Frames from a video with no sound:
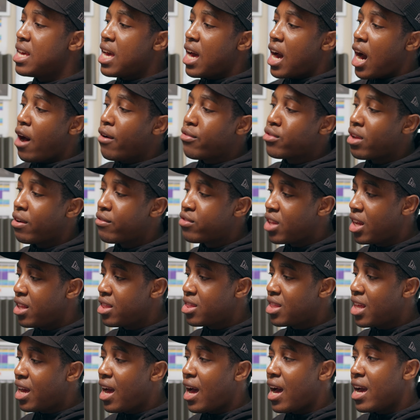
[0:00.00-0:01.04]
After I've
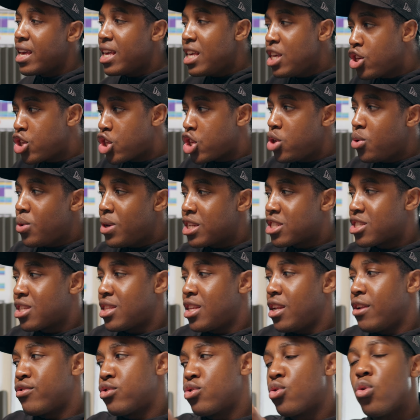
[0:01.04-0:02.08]
done that, I EQ it, so
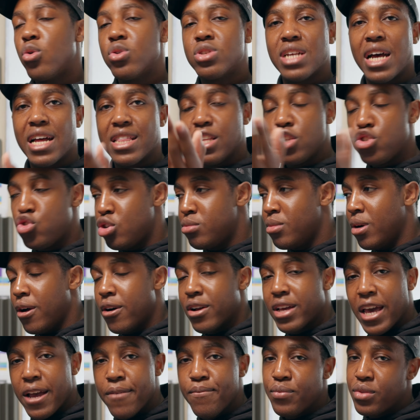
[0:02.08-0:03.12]
then of course add the trimmer,
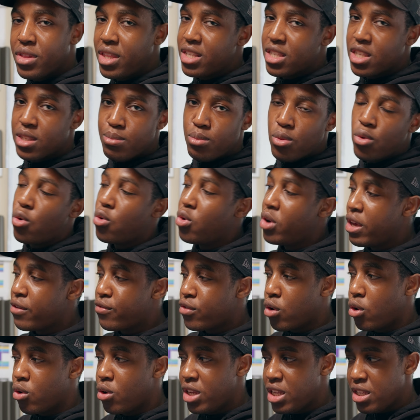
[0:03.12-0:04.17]
okay? This is more if
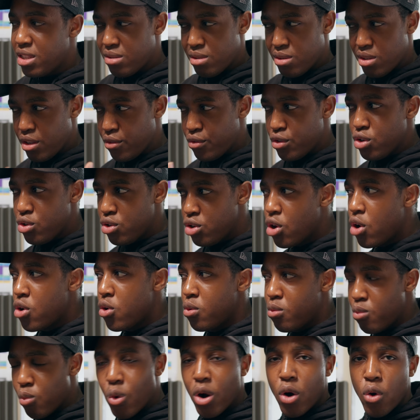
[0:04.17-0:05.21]
you know
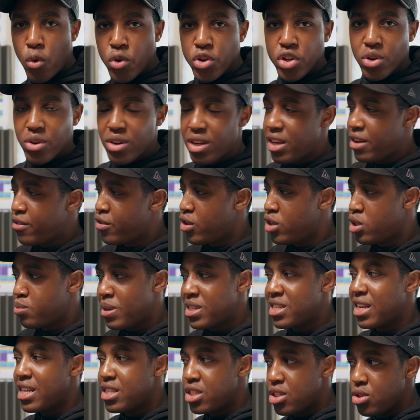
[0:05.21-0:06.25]
what audio, if you
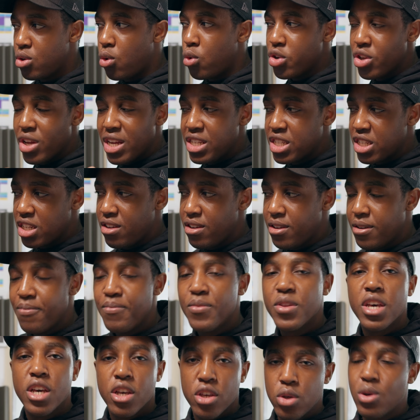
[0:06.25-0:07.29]
specialize in audio engineering,
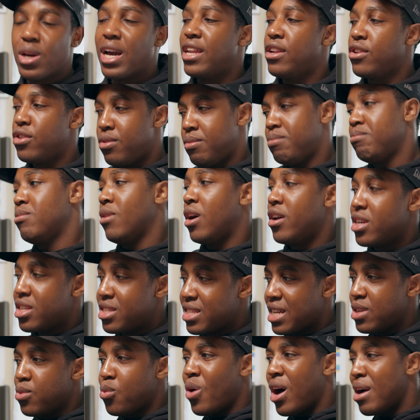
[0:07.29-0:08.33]
you kind of
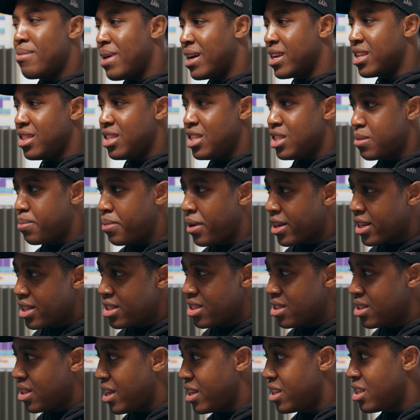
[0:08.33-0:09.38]
understand why I'm adding these
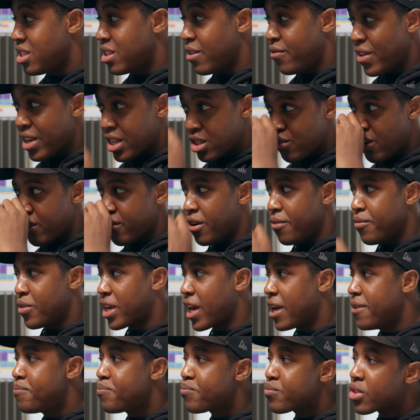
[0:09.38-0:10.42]
plugins and these effects rather,
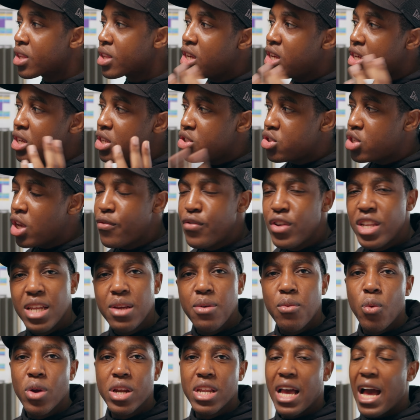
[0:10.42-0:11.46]
okay? So if you
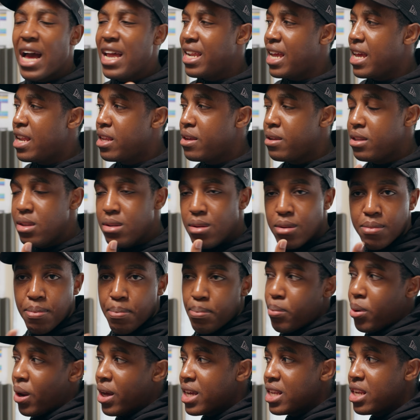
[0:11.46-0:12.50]
didn't want to add any
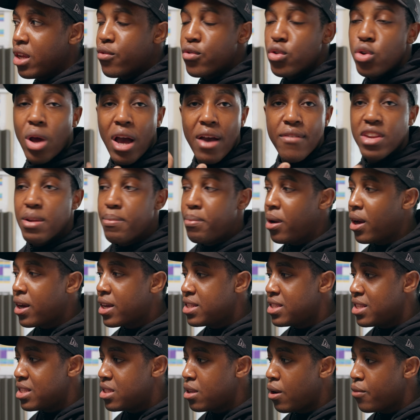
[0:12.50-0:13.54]
plugin, if you don't have any
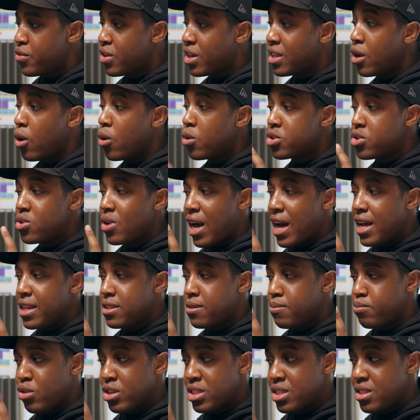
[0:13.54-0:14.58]
plugins itself, you can also
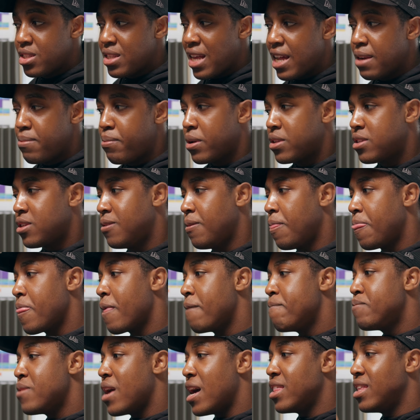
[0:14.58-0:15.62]
press this add button
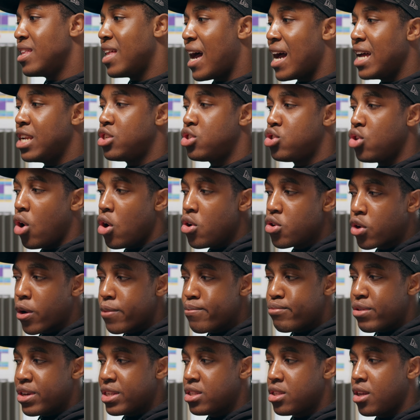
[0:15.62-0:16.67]
and then add your own
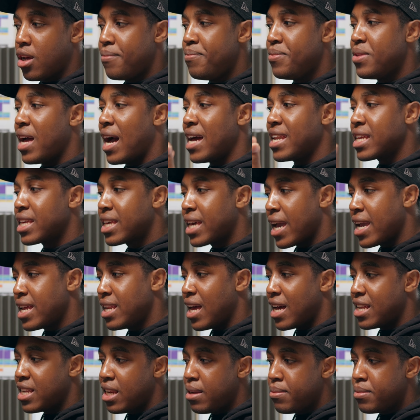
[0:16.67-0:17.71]
compressor, add a gain,
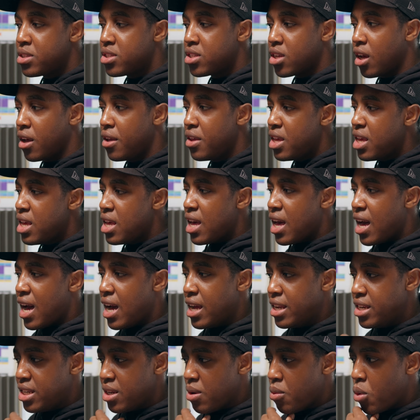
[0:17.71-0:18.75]
add a limiter
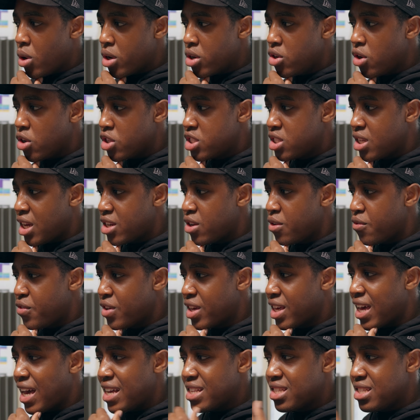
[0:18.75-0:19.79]
and whatnot. I don't
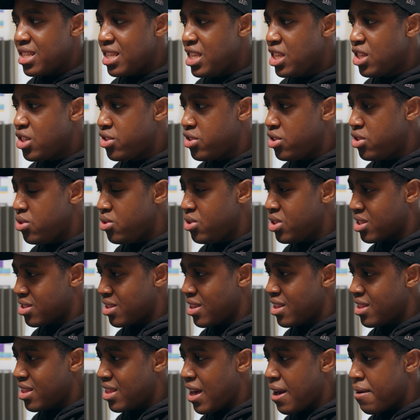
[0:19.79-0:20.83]
think it has an EQ just
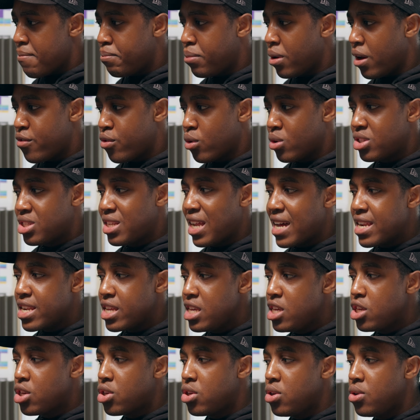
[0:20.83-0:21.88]
like that, but if you wanted to add the
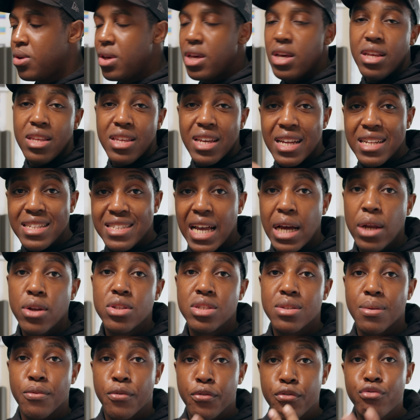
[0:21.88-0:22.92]
EQ, you can download
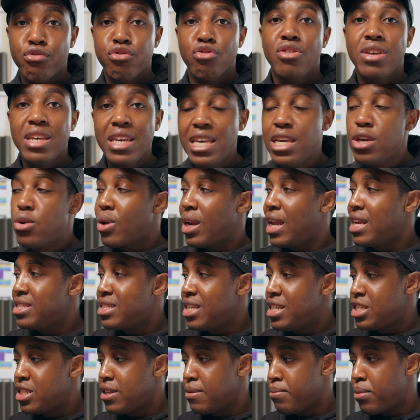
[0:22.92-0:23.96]
some free
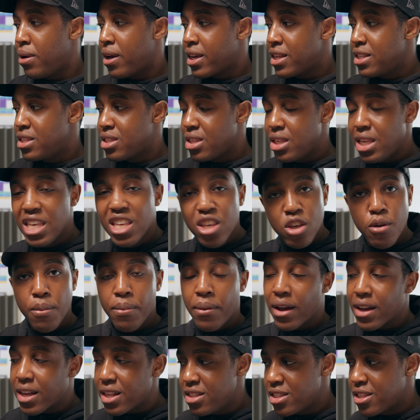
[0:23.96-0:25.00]
equalization plugins, EQ
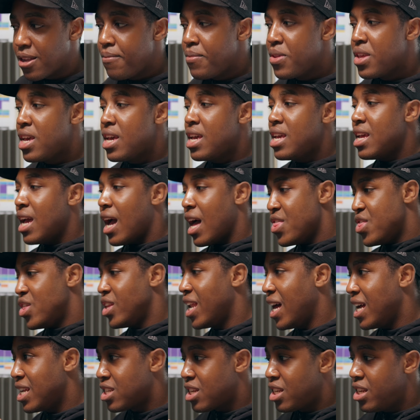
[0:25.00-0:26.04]
plugins, and then
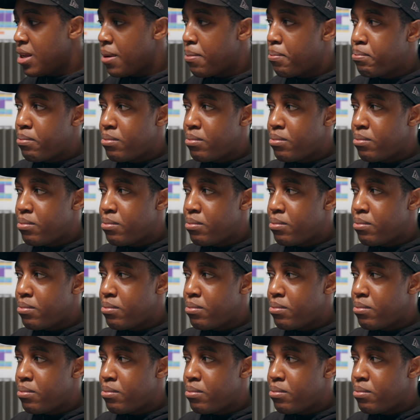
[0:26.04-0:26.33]
actually